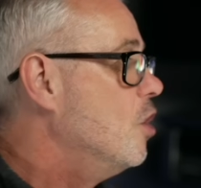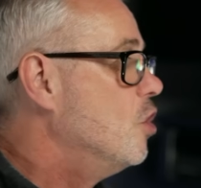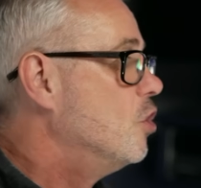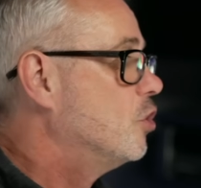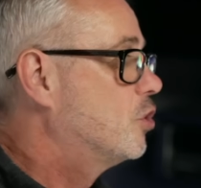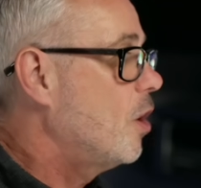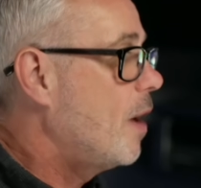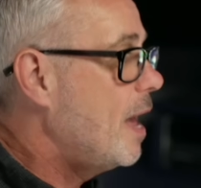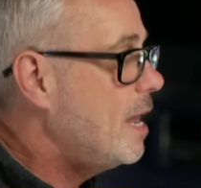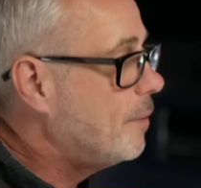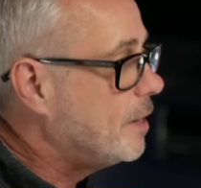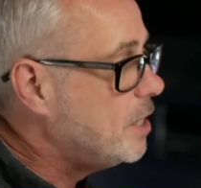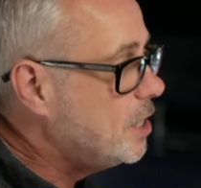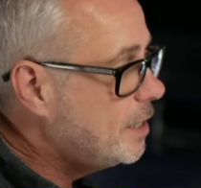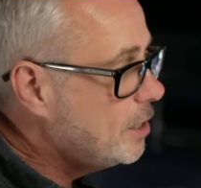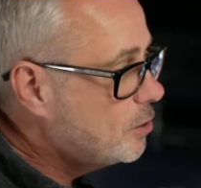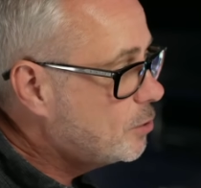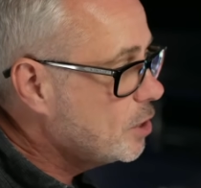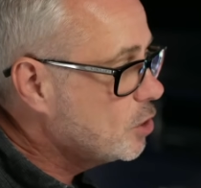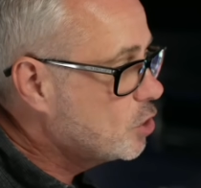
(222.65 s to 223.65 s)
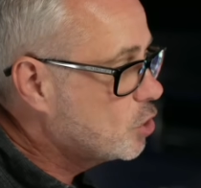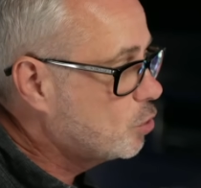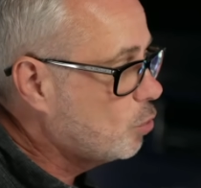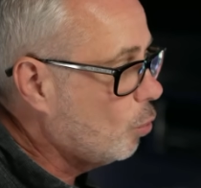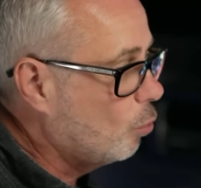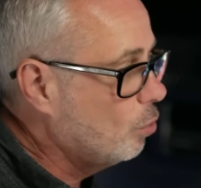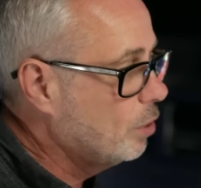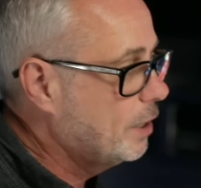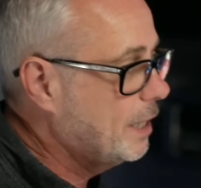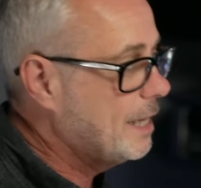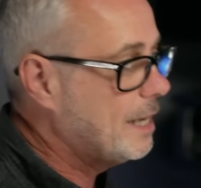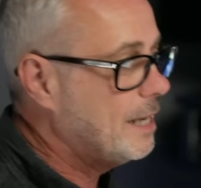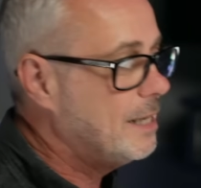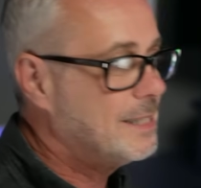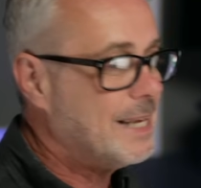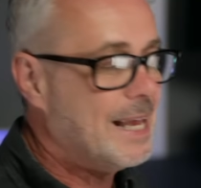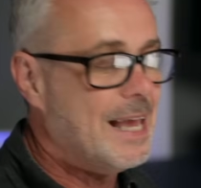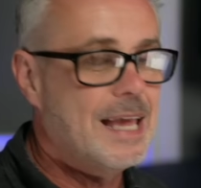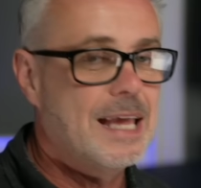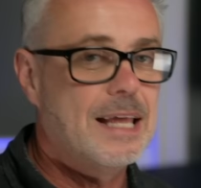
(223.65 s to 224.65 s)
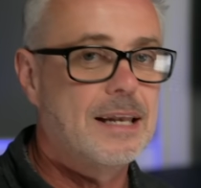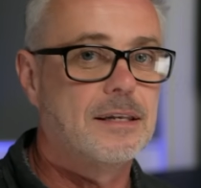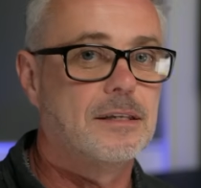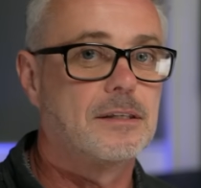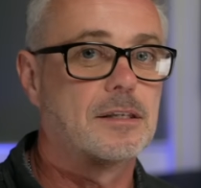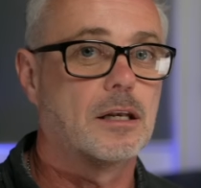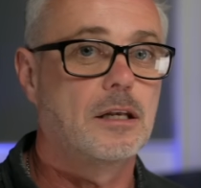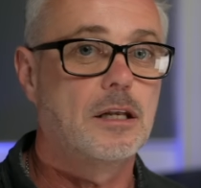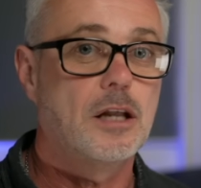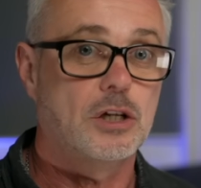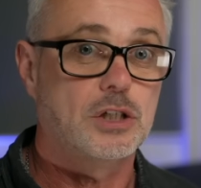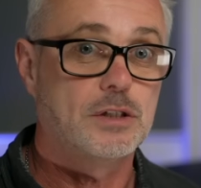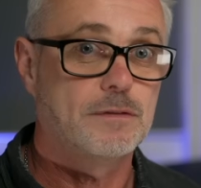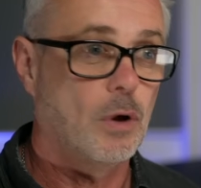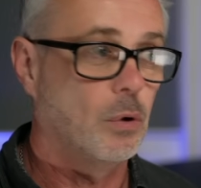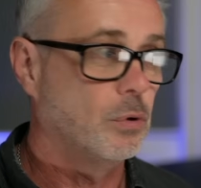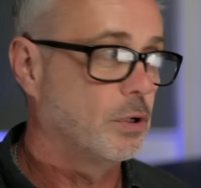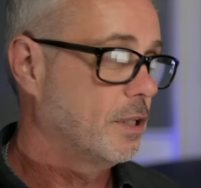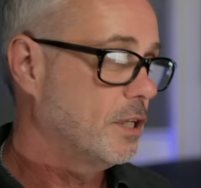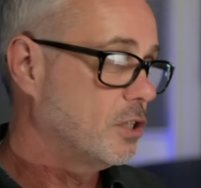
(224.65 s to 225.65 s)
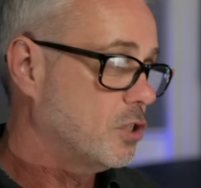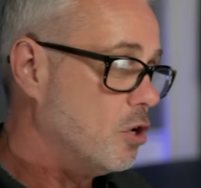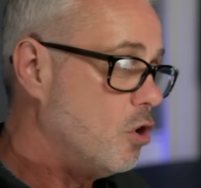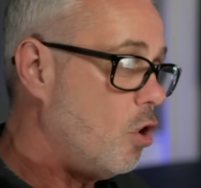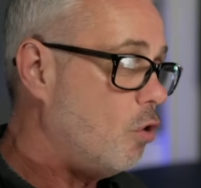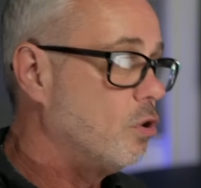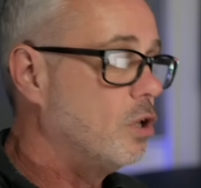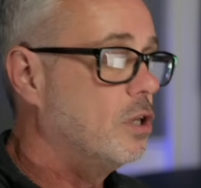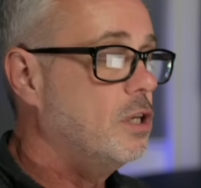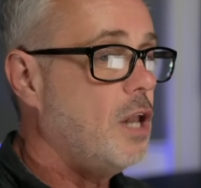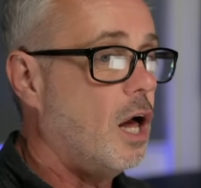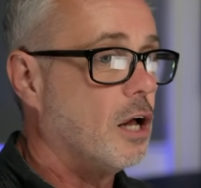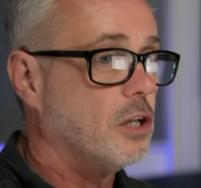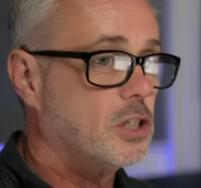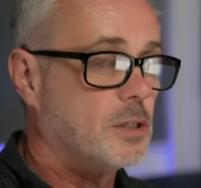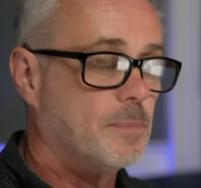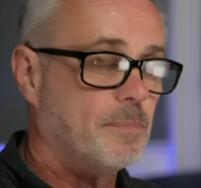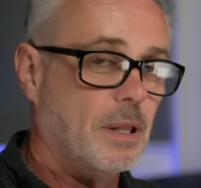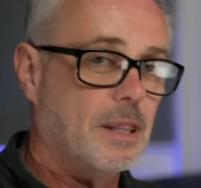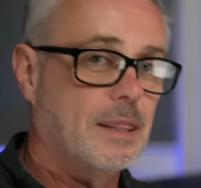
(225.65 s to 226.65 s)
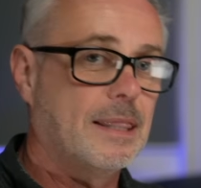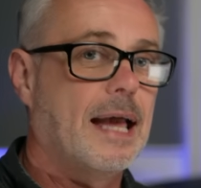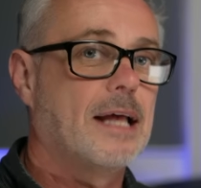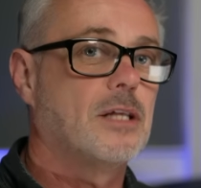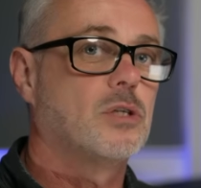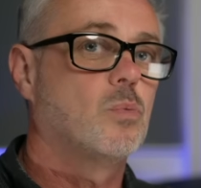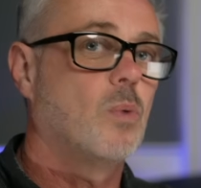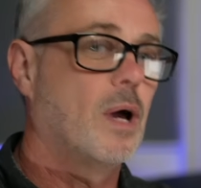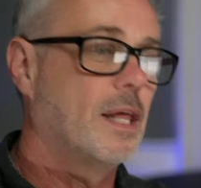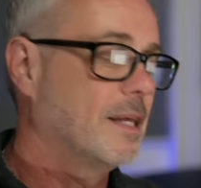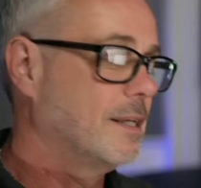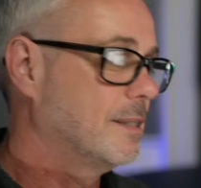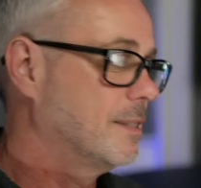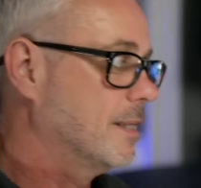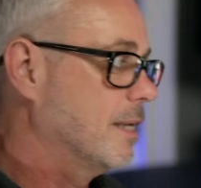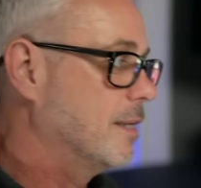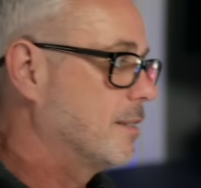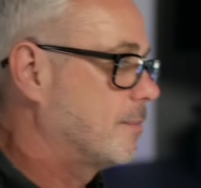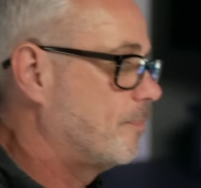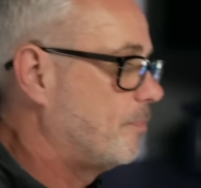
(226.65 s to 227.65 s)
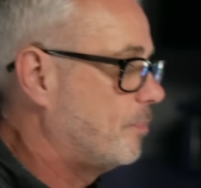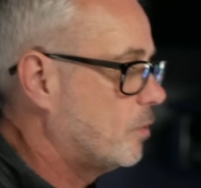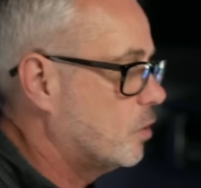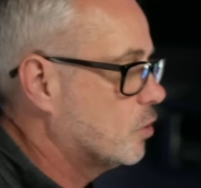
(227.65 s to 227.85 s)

So anyway, you need to install these in the LUTs folder. These are not LUTs, but that's where they sit.